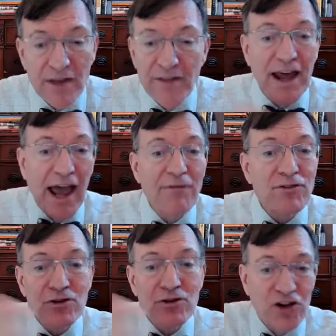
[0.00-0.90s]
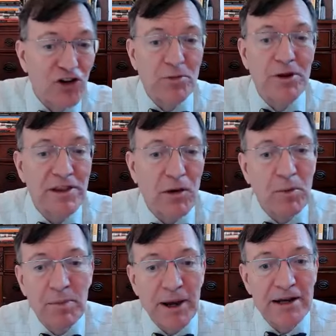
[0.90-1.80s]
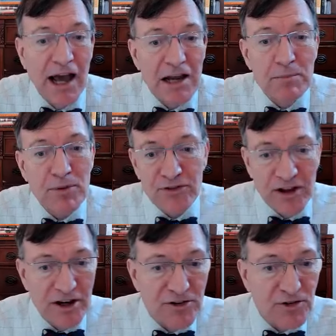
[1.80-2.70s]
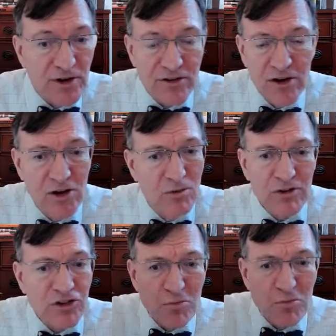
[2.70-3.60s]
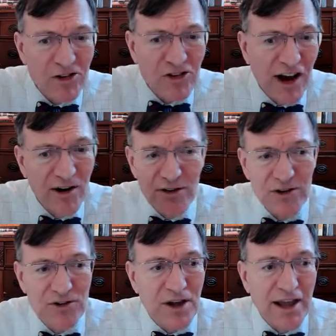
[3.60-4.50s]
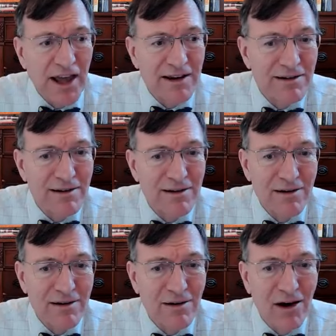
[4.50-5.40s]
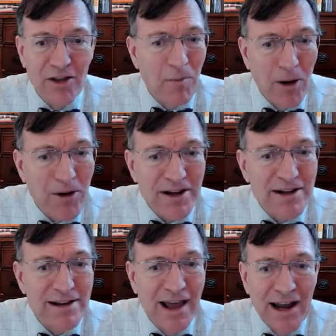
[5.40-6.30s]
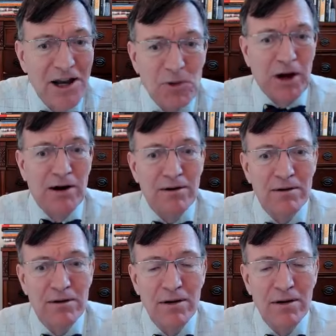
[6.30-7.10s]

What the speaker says: And then after judgment, they were paying 9% interest, which is much higher than you could get on the market anywhere.